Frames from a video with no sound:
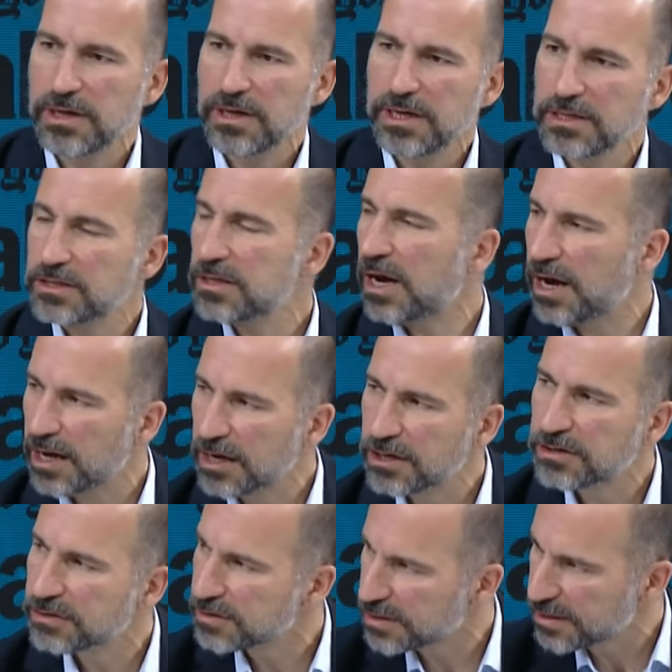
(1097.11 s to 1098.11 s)

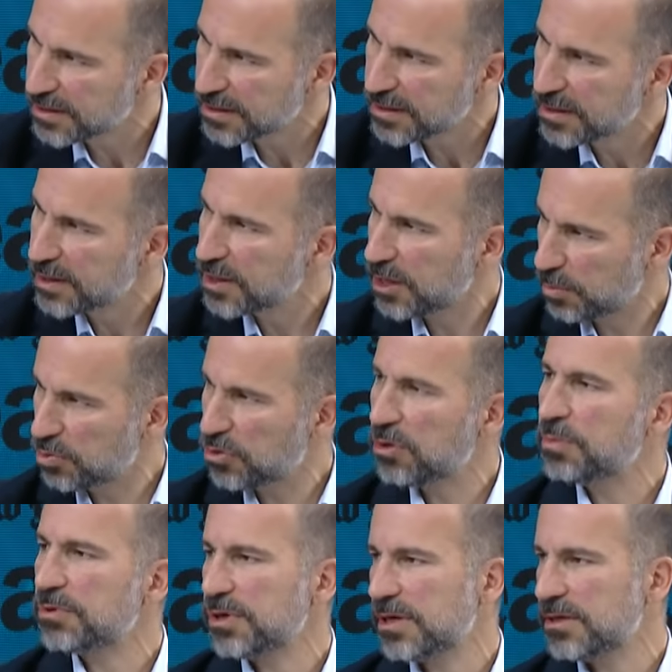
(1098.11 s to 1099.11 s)
entirely
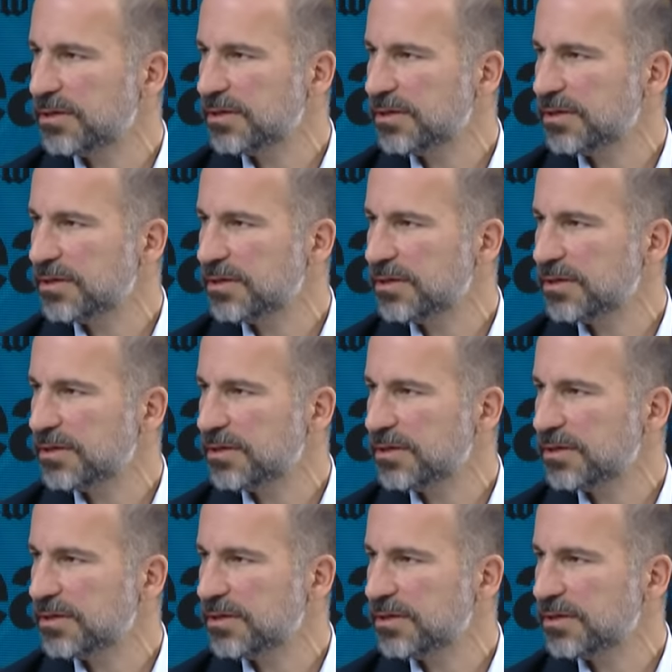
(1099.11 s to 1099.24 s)
appropriate.